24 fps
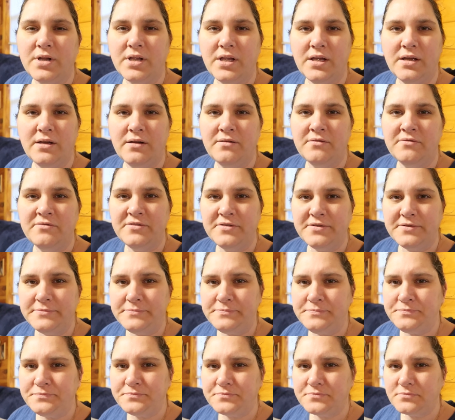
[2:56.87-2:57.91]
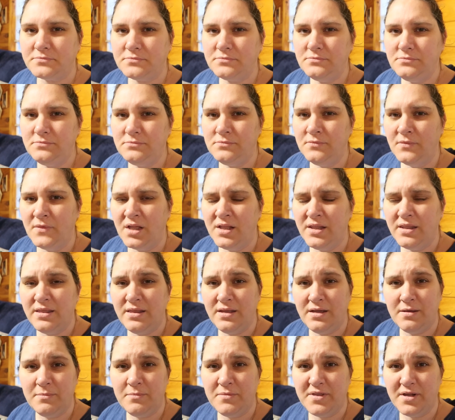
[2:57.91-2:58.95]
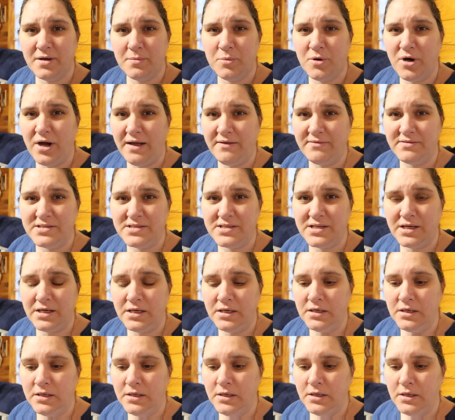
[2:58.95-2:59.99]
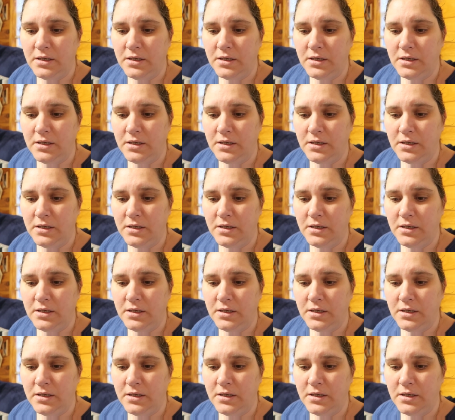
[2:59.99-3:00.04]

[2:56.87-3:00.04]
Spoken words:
to give them their privacy.